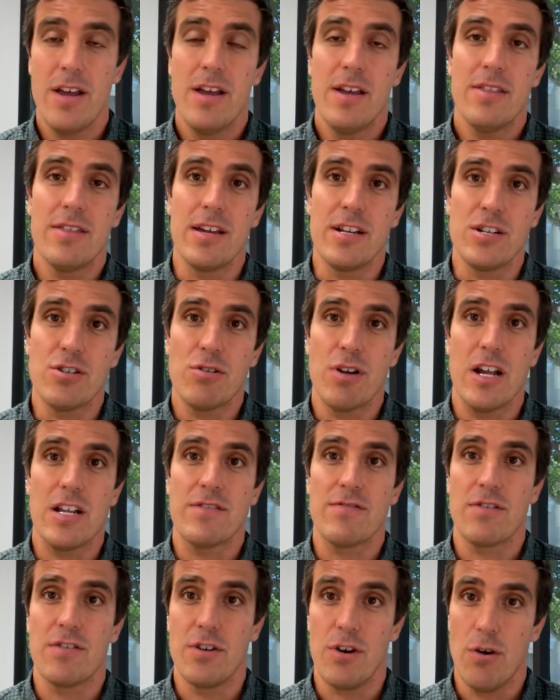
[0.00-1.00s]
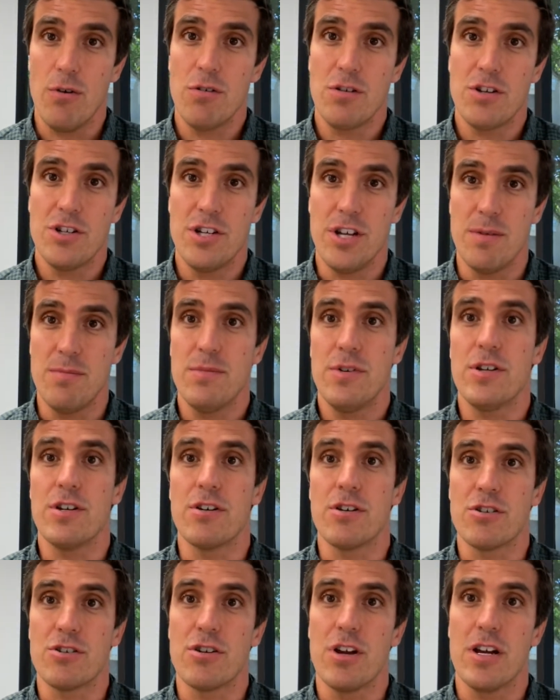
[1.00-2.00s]
that transferred ownership to
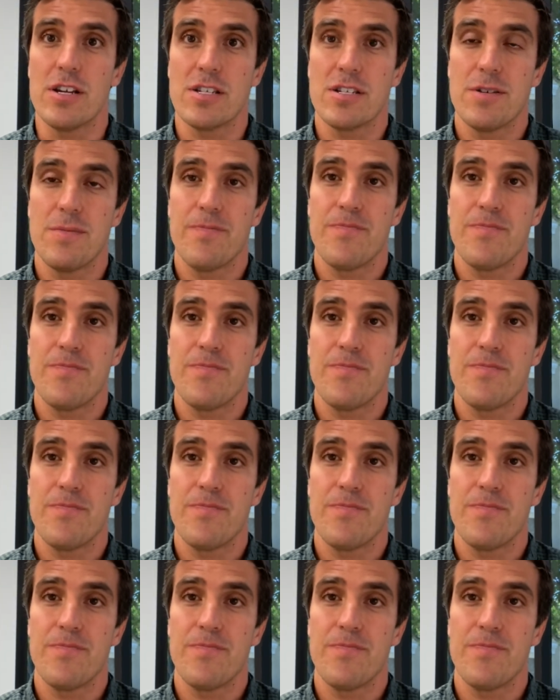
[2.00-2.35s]
your trust.